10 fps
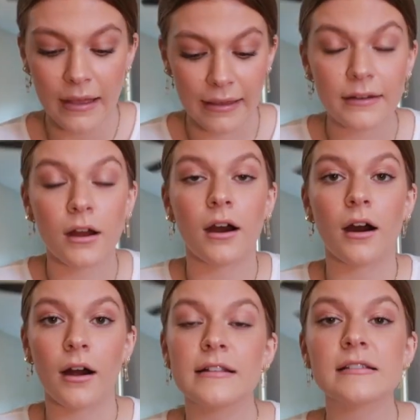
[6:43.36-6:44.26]
it
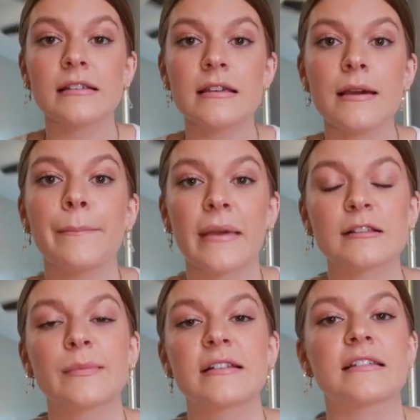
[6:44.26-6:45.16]
honestly
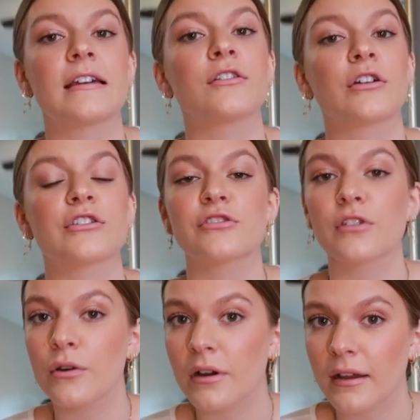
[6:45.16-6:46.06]
makes my skin look
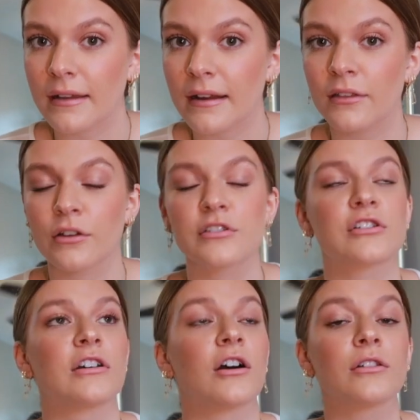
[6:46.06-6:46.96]
so good it looks
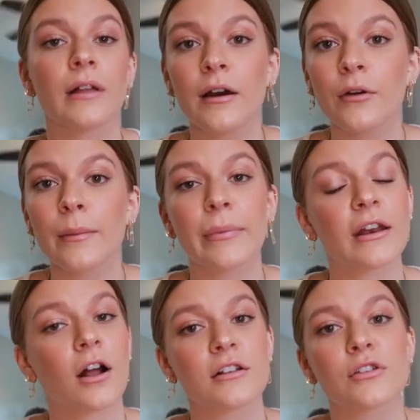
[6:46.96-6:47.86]
good alone but
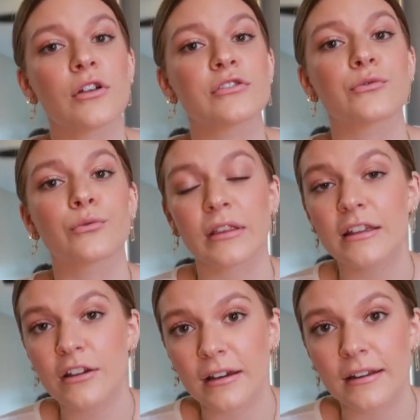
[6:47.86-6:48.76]
it also looks
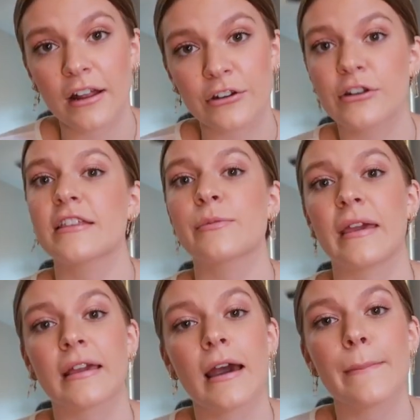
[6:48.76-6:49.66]
really good underneath
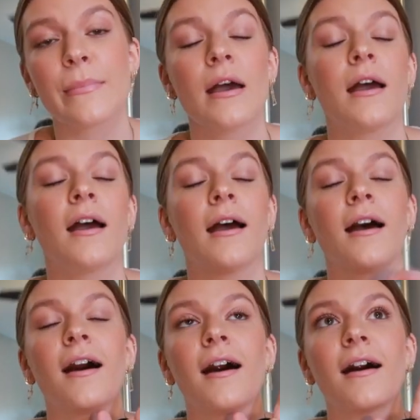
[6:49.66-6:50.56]
makeup
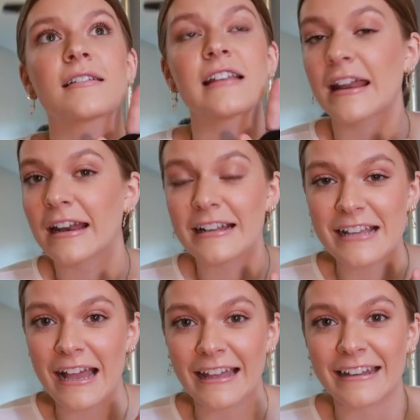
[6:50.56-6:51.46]
10 out of
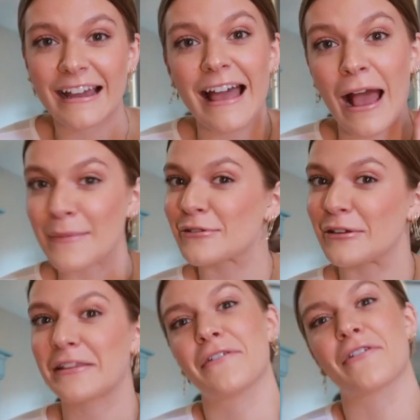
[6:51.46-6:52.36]
10
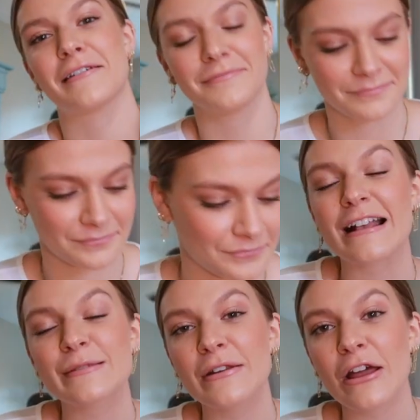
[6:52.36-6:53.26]
absolutely love it
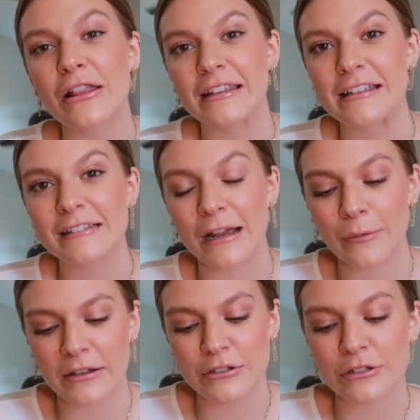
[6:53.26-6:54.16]
last but not least I
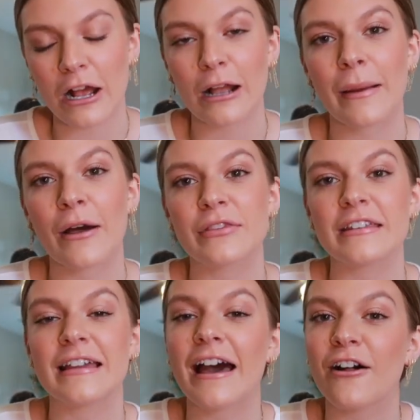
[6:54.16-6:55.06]
want to talk about
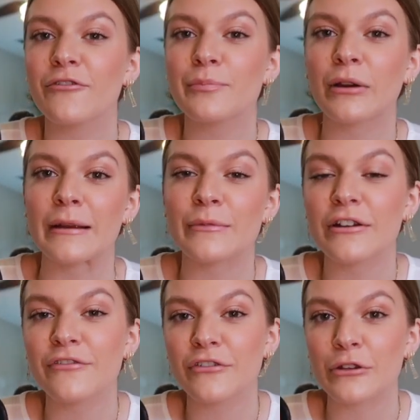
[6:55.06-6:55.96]
the e.l.f. primer
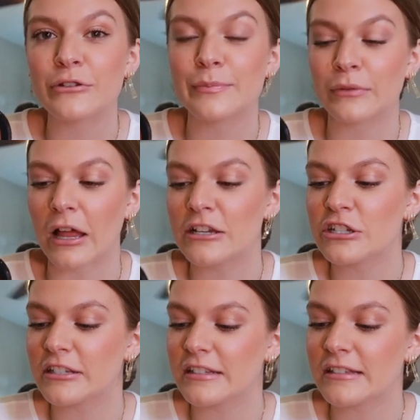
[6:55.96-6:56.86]
infused
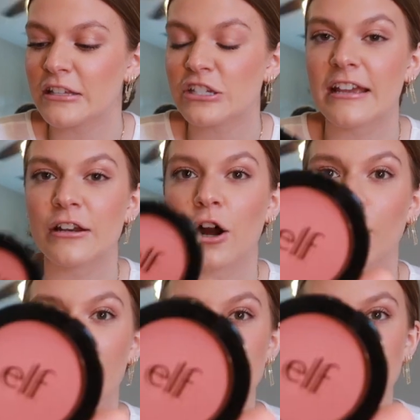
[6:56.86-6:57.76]
blush this is in the shade
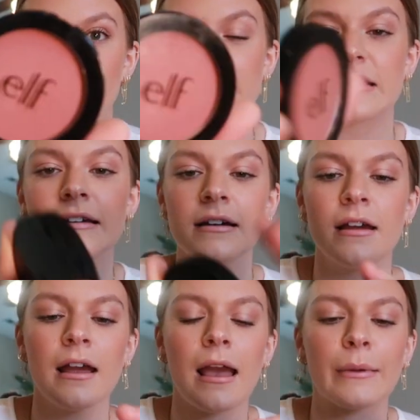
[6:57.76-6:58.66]
always rosy
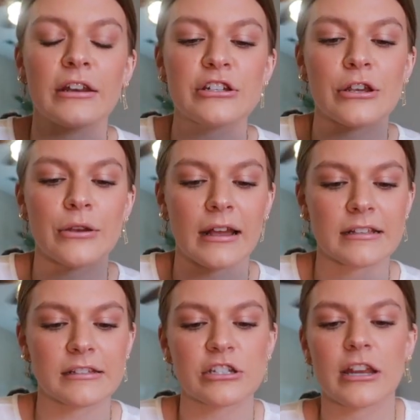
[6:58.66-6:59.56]
I'm going to show you
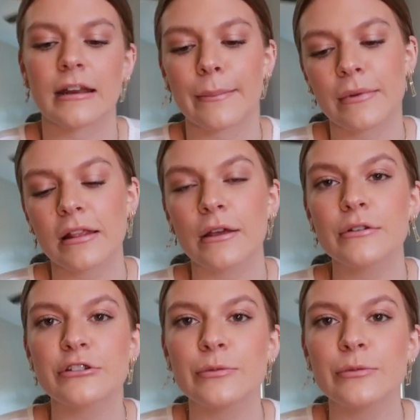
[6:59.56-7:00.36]
guys the shade up close